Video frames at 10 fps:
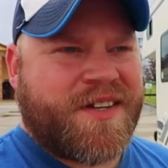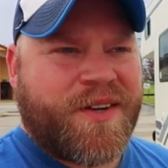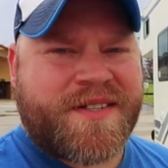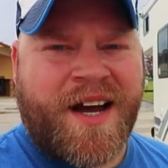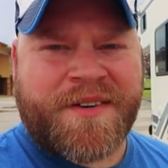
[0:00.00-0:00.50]

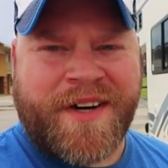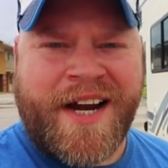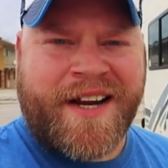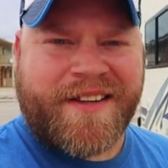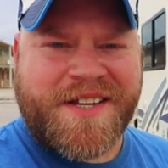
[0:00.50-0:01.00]
So it's not
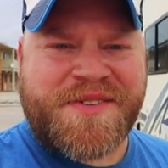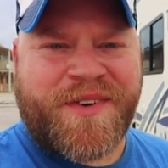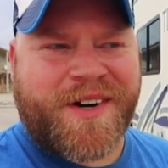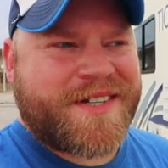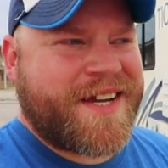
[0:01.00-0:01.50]
raining this
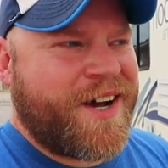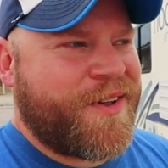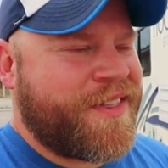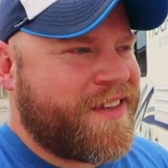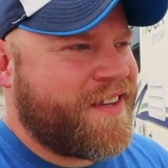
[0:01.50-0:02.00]
far
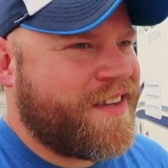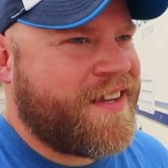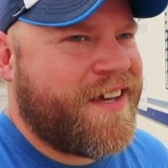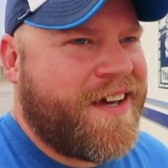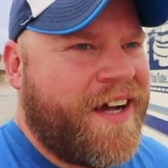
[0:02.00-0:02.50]
south.
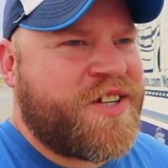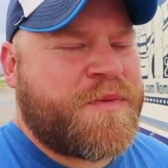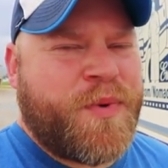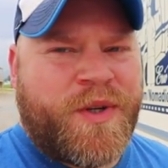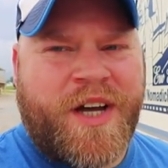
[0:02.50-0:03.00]
I
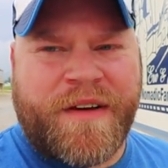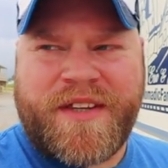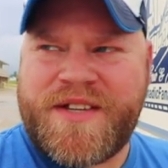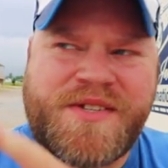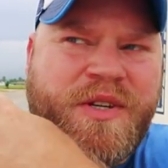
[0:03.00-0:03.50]
just pulled off
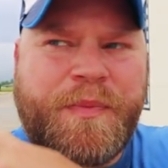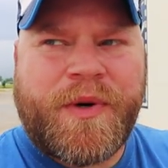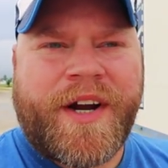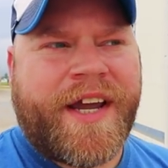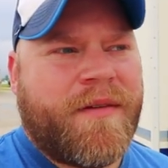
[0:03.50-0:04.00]
this
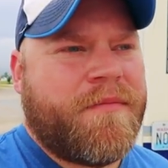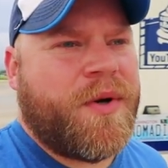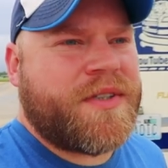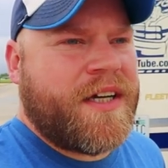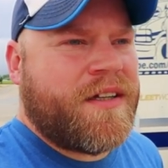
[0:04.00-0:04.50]
Super 8
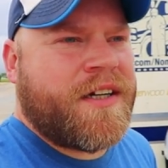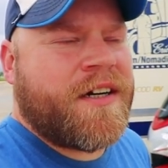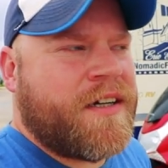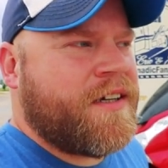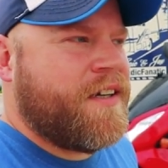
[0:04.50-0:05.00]
motel
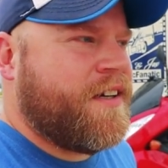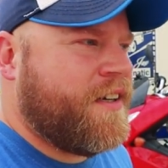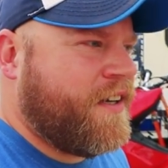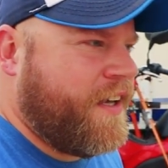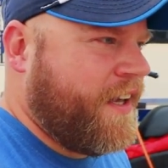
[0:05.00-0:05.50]
here,
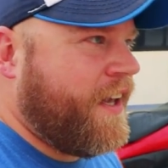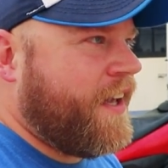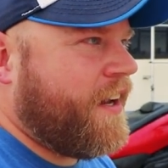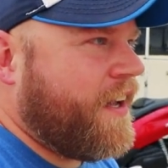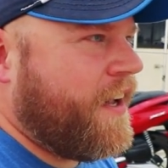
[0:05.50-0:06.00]

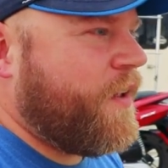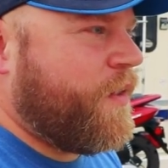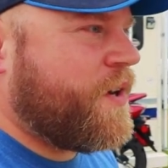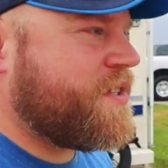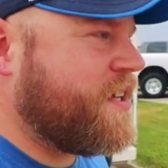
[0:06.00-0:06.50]
and
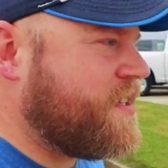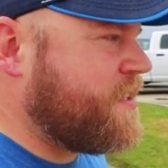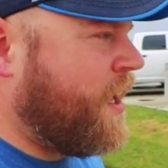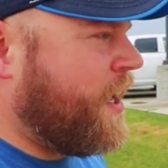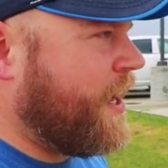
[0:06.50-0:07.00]
there's this
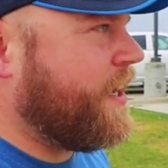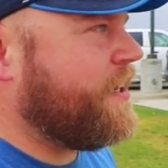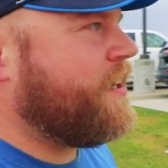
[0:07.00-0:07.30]
sign